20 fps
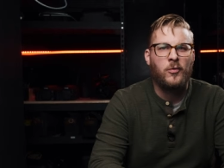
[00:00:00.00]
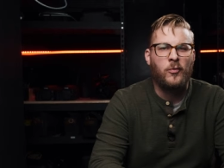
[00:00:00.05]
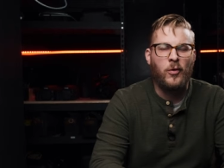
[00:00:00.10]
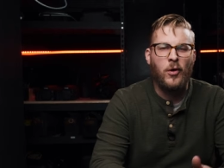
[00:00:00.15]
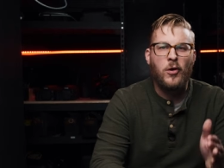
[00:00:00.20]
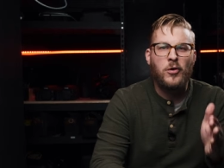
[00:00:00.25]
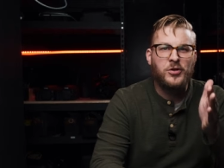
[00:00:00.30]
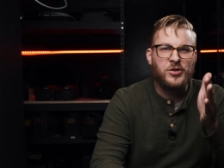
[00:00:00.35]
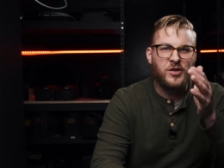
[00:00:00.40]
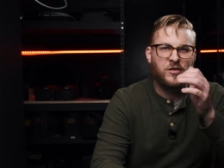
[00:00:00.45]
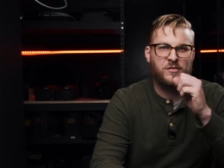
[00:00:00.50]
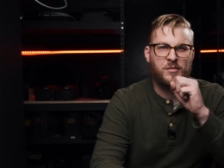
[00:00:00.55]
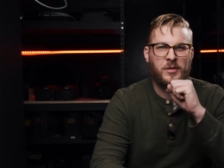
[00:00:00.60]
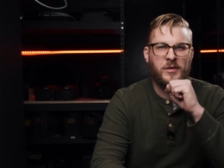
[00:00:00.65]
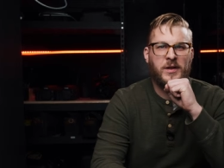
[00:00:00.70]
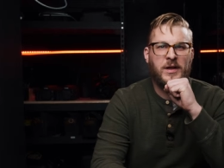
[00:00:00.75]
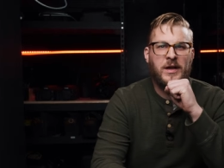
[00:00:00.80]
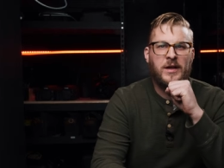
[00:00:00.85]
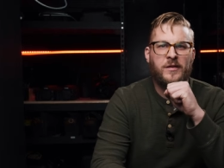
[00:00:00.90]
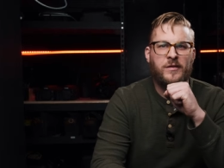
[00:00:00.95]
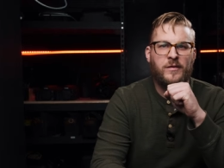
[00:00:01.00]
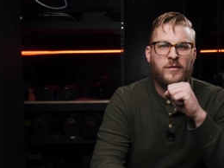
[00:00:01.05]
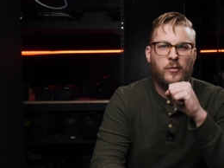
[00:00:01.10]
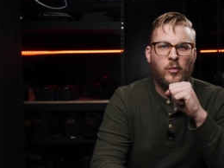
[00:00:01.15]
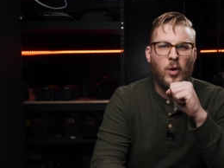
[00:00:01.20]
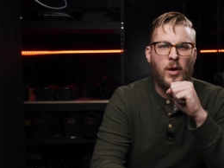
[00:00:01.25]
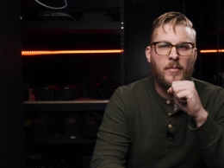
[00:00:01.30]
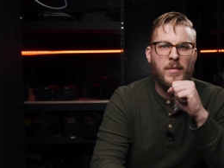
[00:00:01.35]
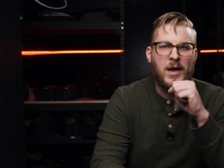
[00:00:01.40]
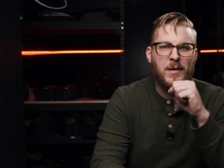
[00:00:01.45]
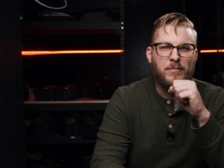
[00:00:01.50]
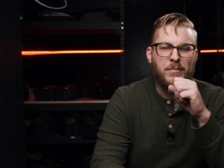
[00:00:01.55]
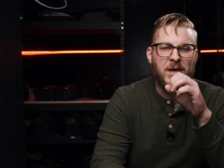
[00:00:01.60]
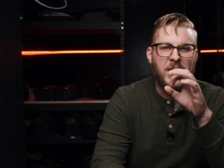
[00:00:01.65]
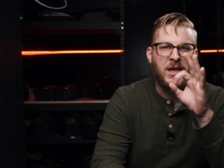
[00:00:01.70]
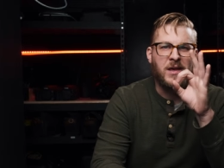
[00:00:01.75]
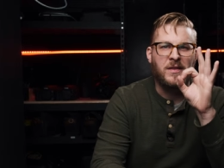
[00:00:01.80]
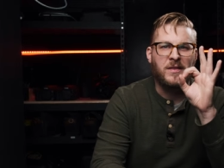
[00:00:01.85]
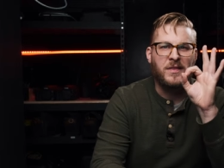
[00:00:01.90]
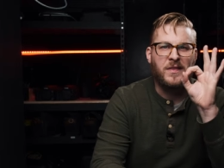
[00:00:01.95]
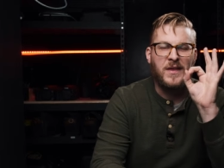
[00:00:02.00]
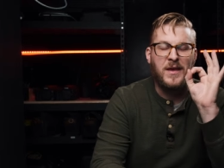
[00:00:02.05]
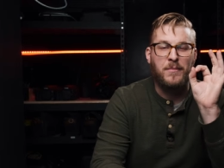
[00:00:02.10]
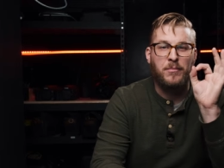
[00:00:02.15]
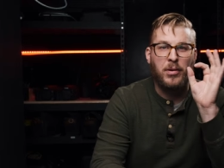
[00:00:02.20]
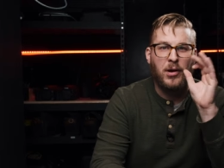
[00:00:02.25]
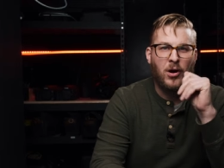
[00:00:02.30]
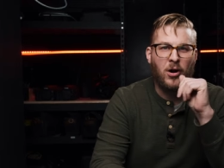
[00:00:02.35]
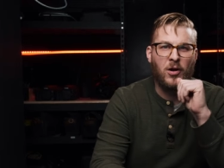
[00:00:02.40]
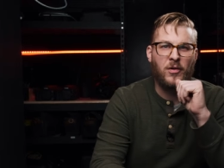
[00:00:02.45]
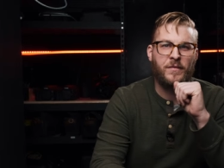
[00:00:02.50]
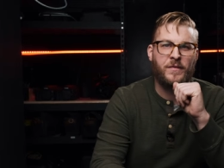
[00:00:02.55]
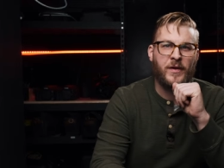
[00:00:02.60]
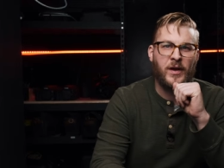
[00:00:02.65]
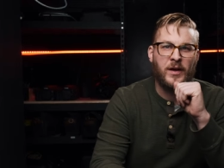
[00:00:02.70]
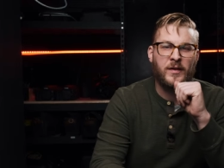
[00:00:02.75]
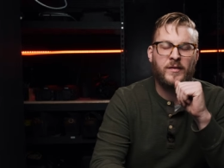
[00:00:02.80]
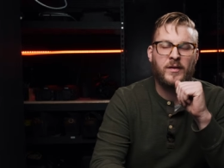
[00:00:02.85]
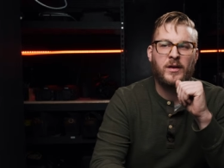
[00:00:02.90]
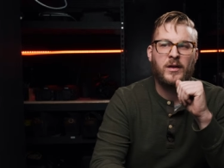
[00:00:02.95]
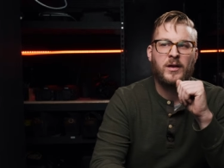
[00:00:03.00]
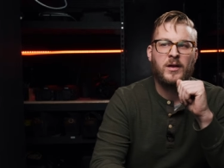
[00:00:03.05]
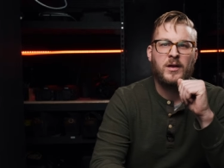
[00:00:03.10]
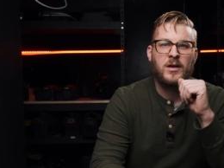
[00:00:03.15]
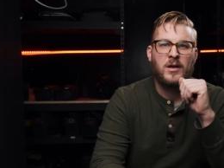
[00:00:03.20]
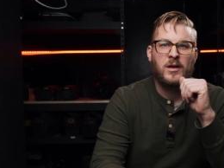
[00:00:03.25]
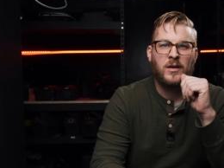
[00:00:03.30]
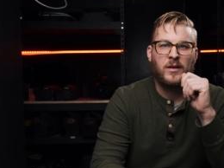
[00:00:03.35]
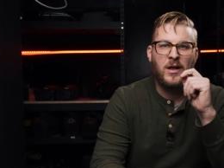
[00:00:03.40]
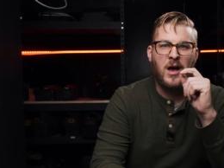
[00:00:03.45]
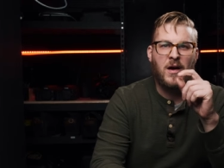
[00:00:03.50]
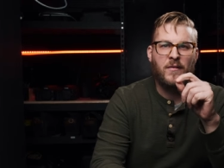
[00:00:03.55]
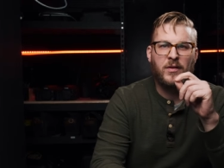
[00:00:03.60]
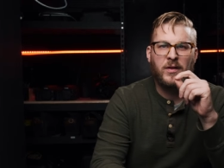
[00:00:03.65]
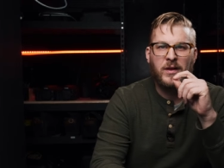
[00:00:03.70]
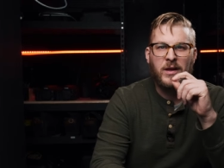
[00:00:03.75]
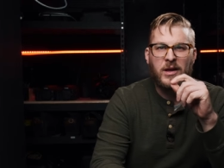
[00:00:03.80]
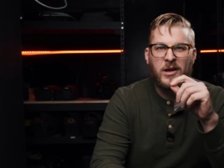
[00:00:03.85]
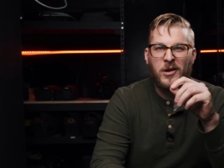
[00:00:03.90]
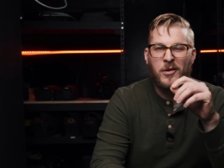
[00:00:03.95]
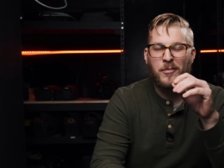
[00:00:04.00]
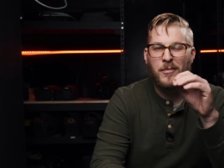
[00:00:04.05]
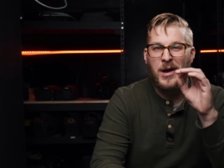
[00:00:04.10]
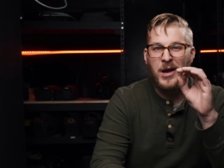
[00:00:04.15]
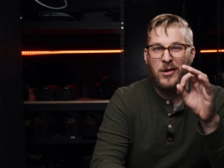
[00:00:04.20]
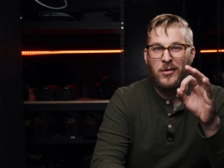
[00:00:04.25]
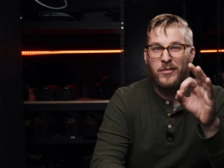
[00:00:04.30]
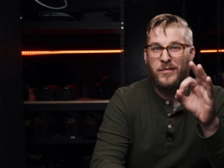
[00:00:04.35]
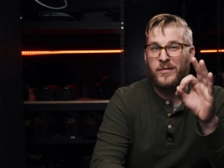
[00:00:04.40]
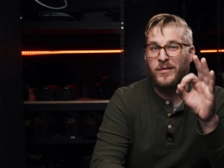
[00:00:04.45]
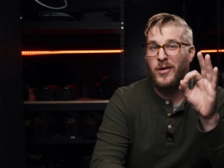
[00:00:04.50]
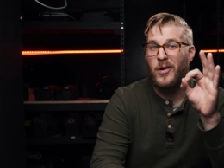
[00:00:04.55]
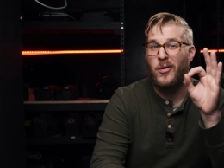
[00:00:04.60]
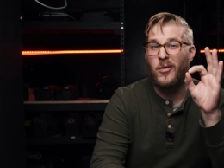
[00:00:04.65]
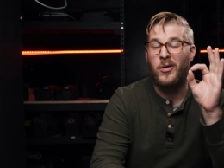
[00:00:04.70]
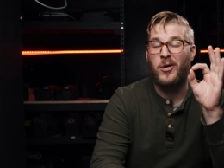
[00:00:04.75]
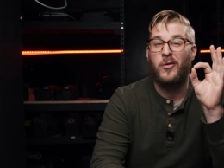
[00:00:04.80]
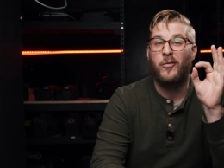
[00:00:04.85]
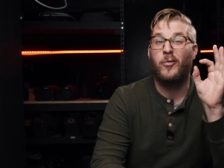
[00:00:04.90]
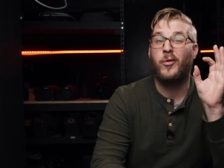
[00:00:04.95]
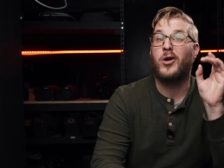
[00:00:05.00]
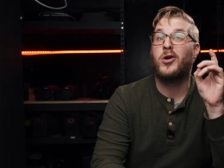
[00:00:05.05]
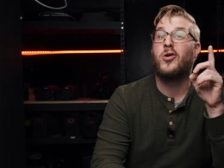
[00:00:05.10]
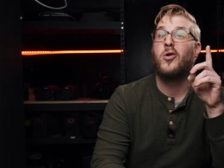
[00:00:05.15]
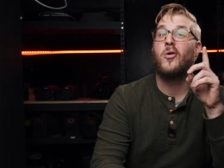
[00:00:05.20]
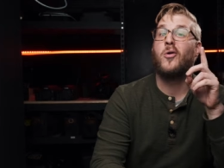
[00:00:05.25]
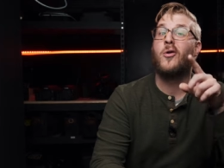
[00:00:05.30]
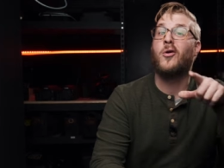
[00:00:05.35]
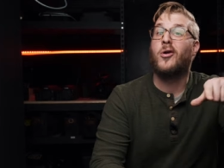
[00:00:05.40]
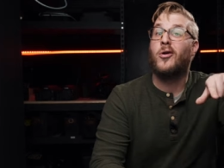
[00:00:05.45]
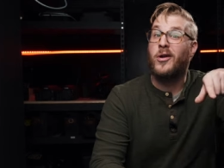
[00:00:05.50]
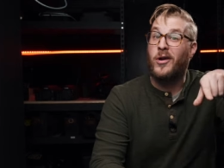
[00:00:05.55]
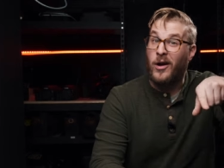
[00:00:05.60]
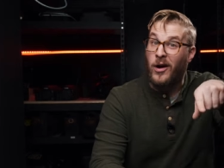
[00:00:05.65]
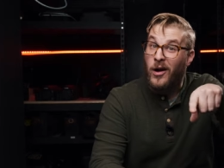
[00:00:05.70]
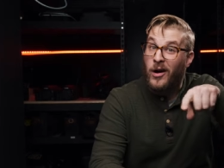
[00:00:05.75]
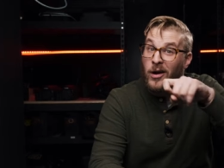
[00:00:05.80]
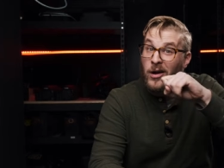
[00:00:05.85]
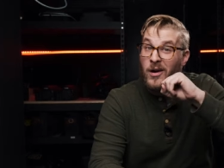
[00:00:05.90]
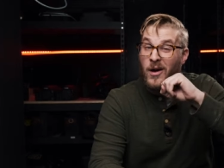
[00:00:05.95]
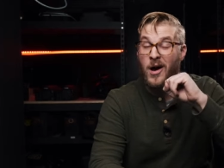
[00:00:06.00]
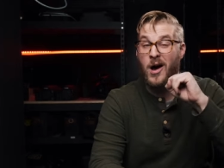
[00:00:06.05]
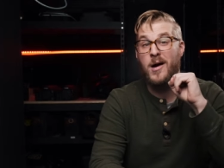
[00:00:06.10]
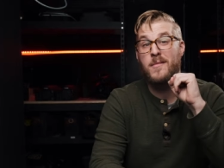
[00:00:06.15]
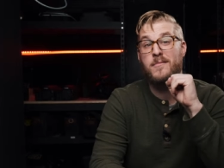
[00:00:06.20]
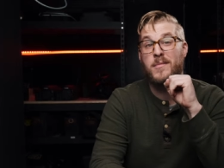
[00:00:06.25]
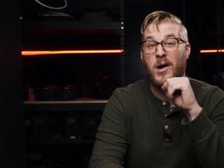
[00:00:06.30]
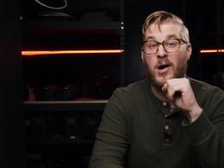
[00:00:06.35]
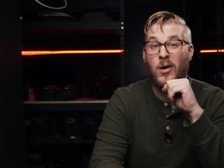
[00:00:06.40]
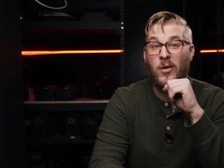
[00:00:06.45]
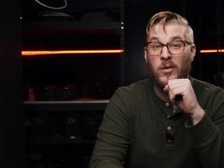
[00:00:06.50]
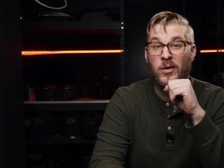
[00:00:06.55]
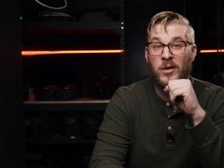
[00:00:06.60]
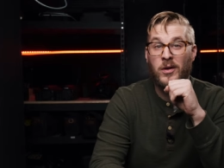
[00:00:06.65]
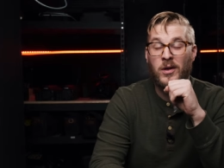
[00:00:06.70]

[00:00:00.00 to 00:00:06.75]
Rode just released what might be the perfect lavalier microphone recorder combo